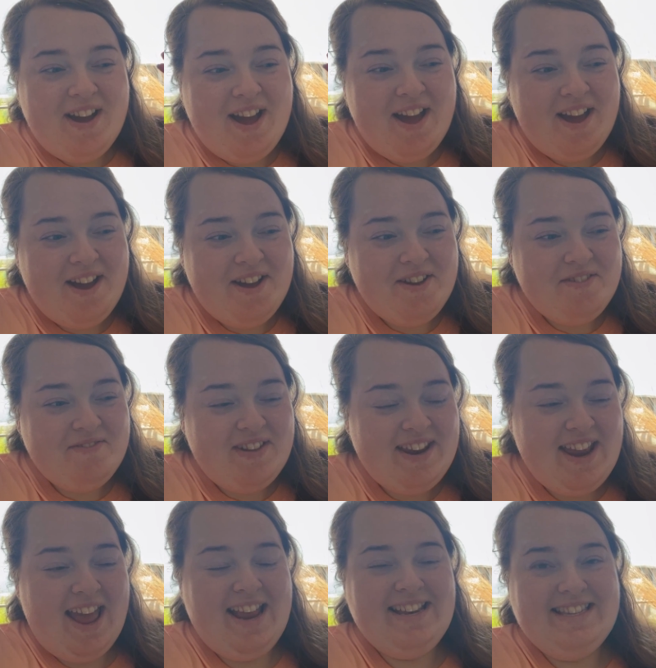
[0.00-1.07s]

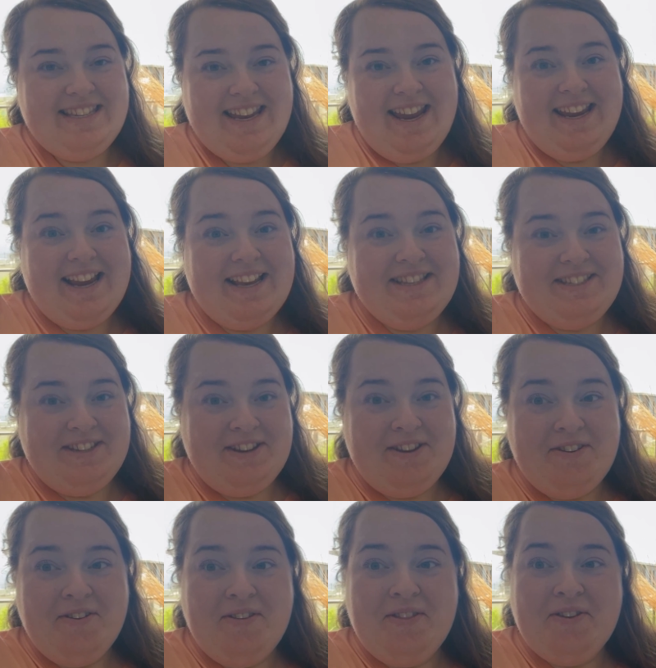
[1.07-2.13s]
an ending
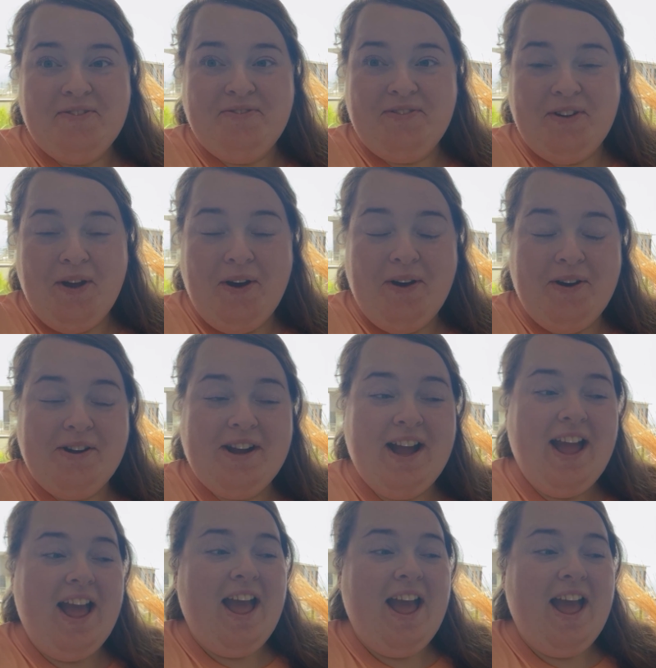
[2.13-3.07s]
to the vlog.